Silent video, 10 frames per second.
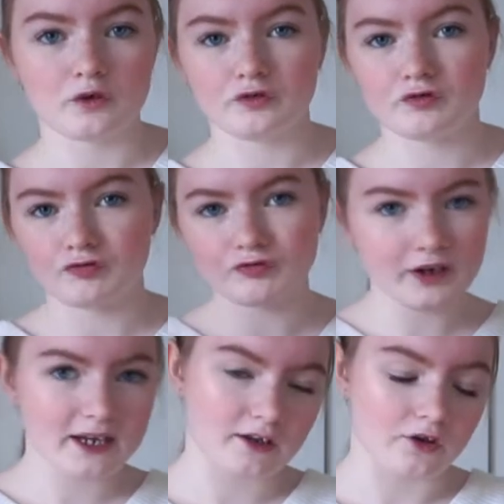go
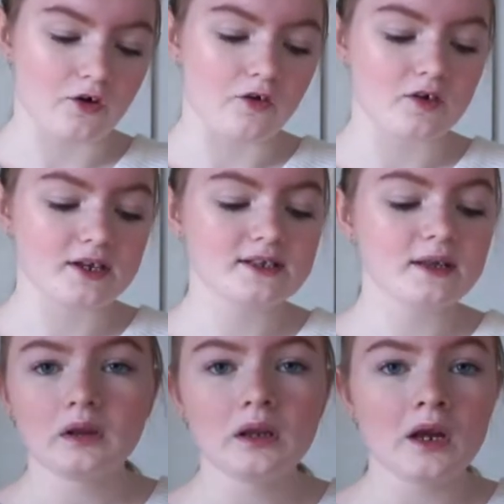straight into the chorus.
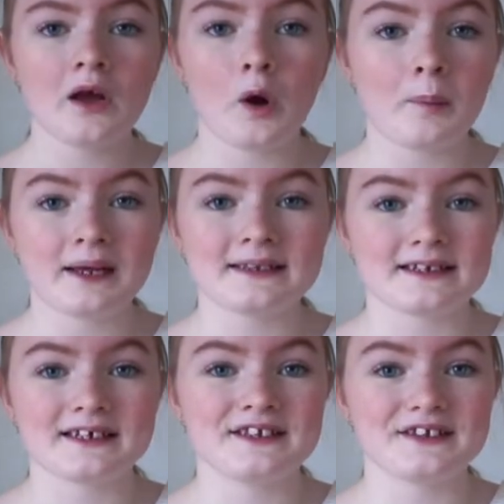I hope my
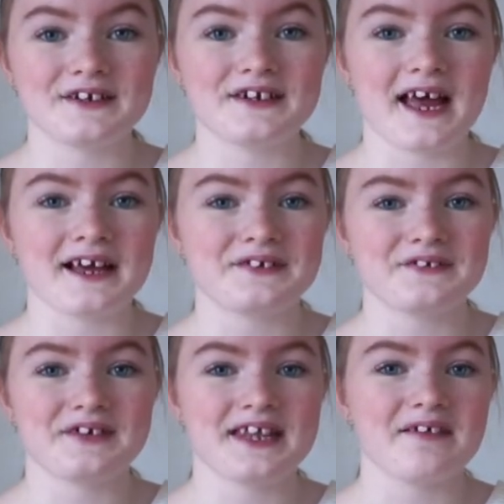singing's good. I
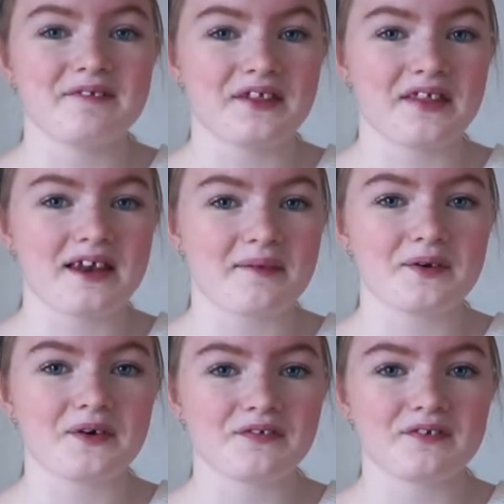don't really have another time to
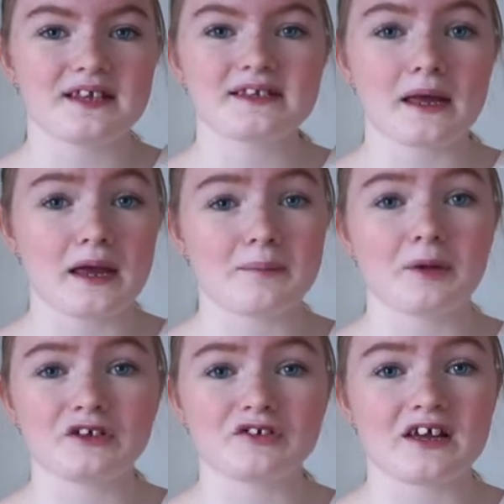go through this. I
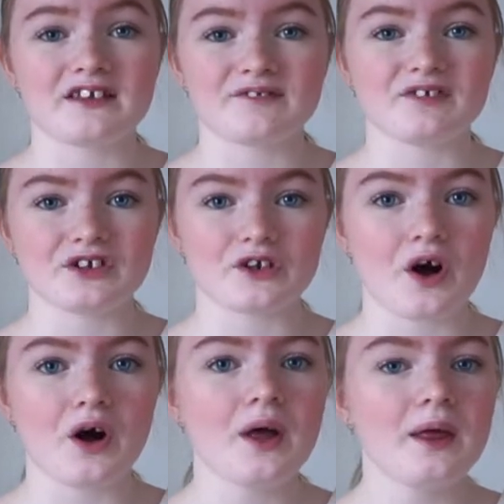apologise if it's
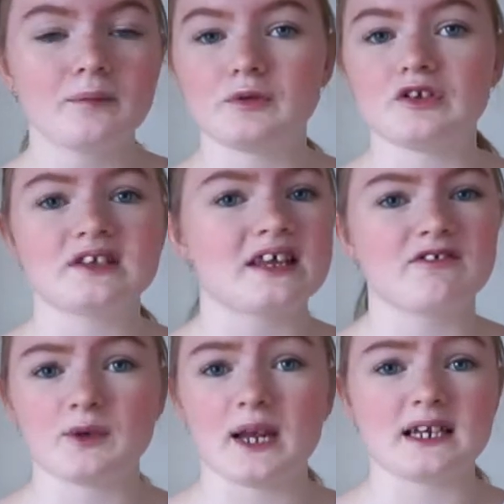not, but just to
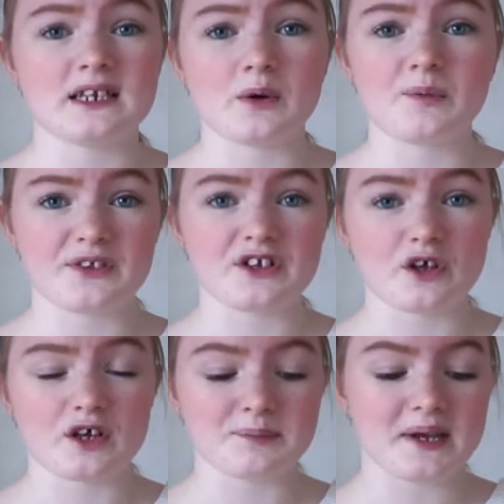give you an idea of what the
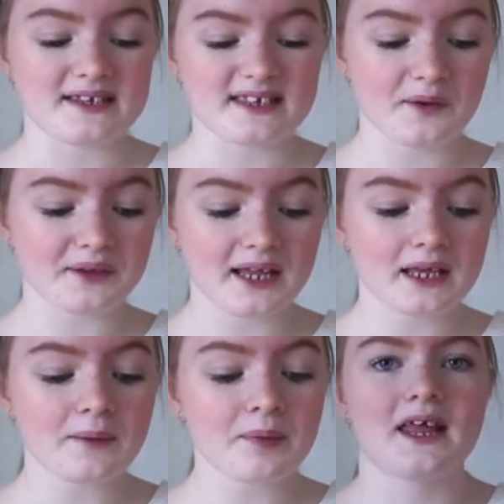song's meant to sound
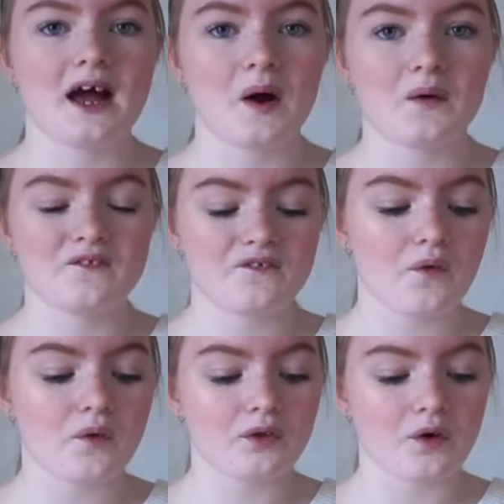like. Now
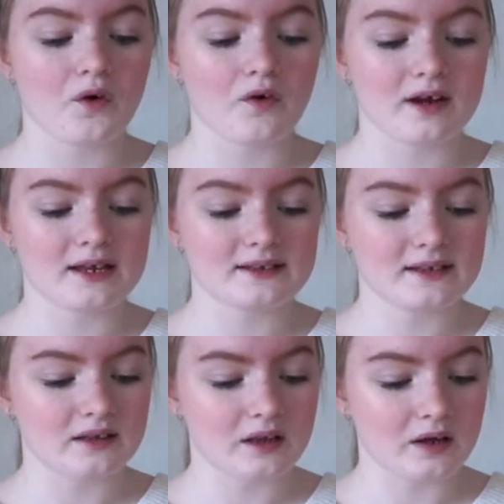for the
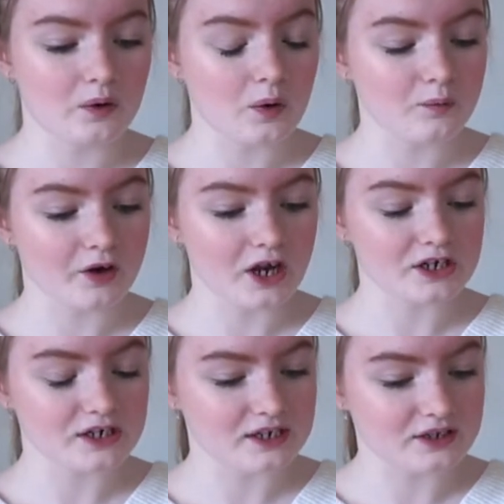chorus, the chord
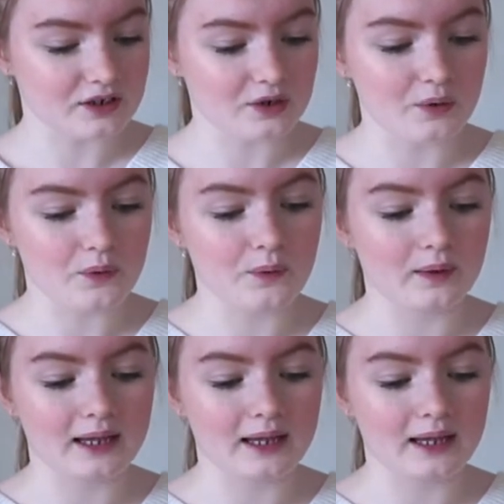progression is going to go